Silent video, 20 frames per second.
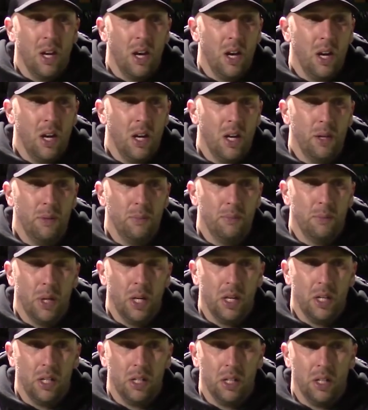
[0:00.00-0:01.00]
I've
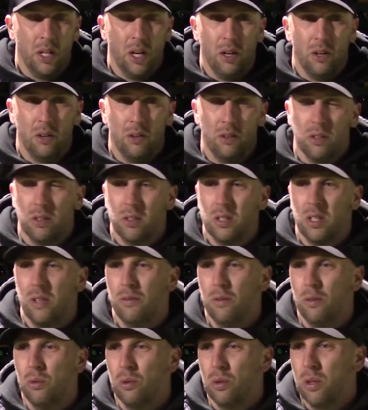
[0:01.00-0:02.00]
got to say, I
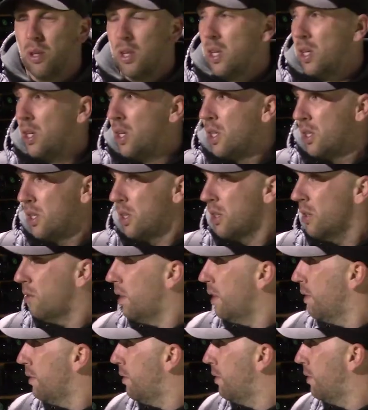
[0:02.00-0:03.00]
thought the
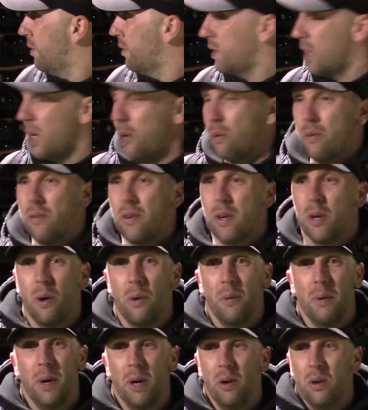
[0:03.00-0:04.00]
ref dealt with it
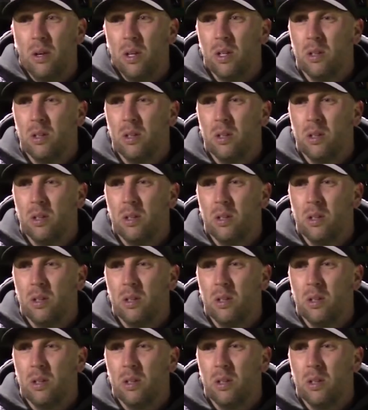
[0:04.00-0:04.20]
quite well.